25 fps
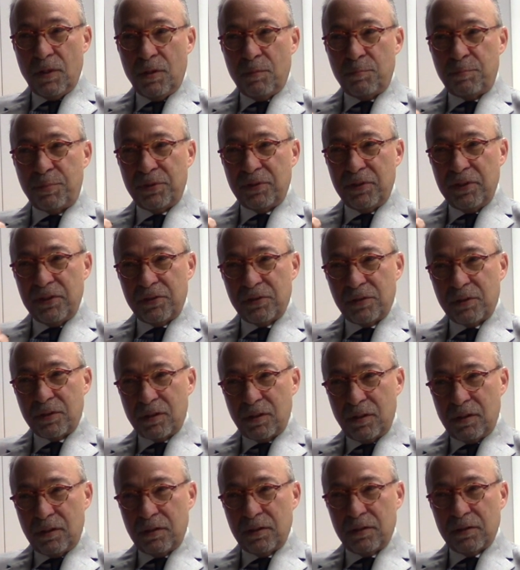
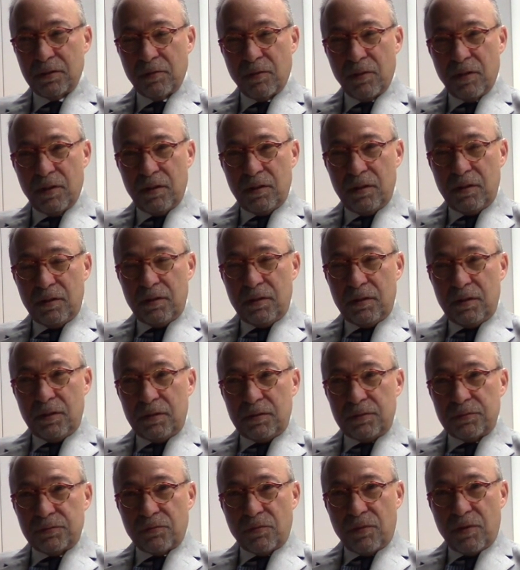political,
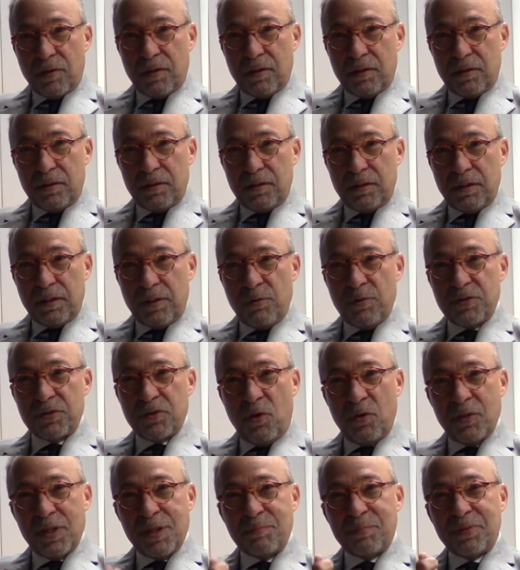it was
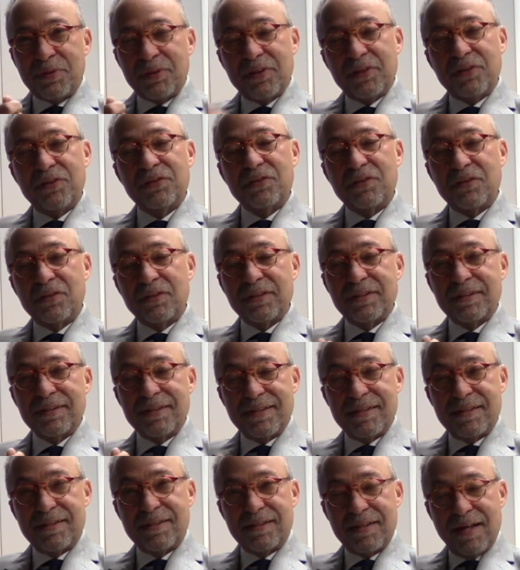only political in
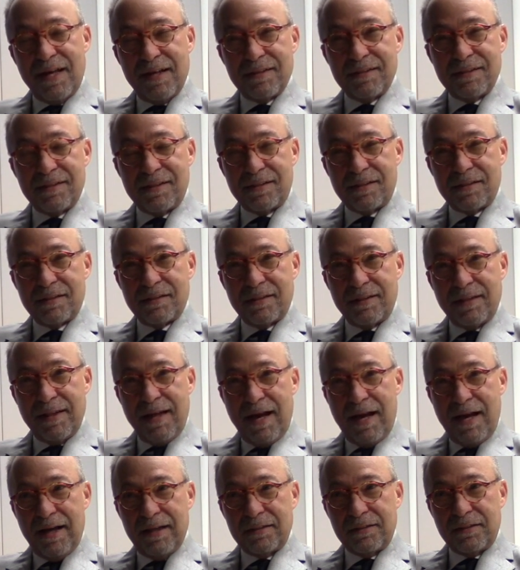the sense
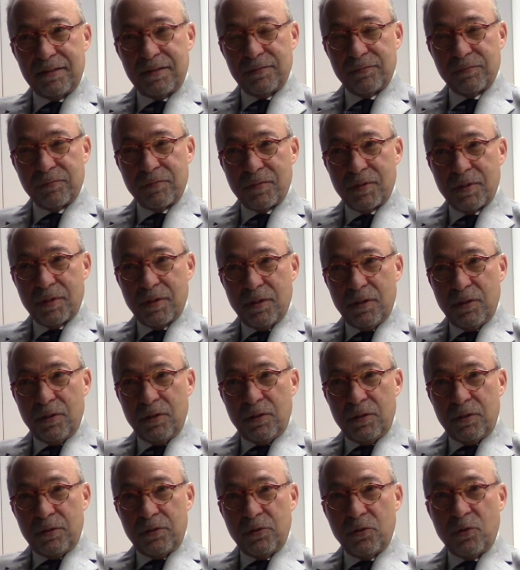that
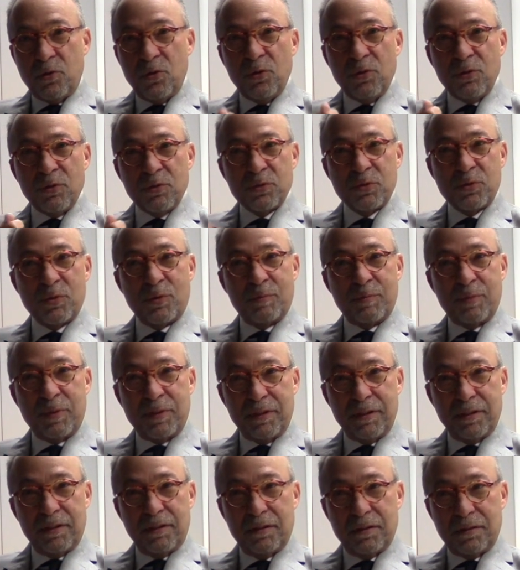the gurus were
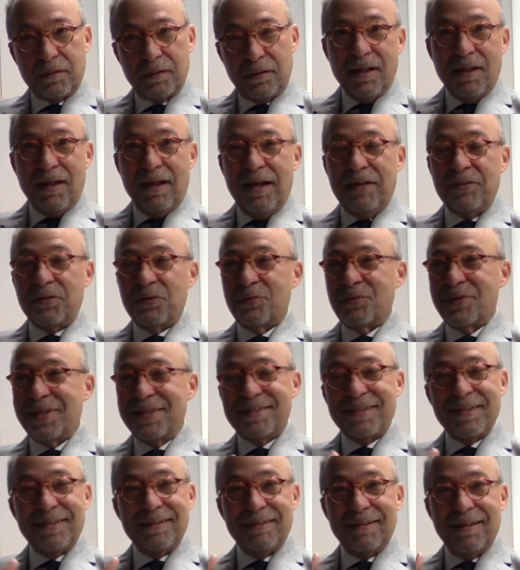political. And the
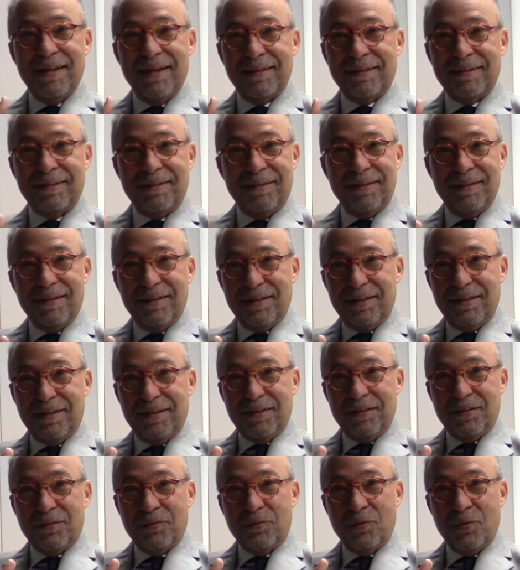reason that
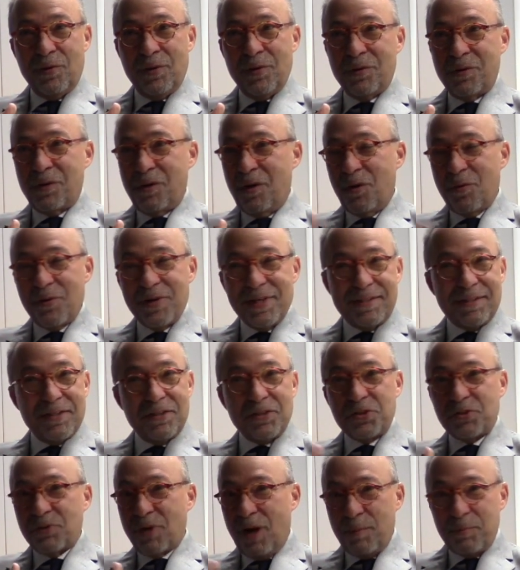we were always
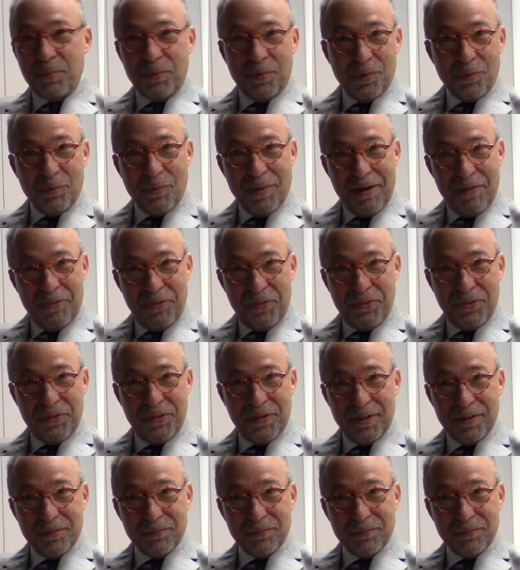in trouble with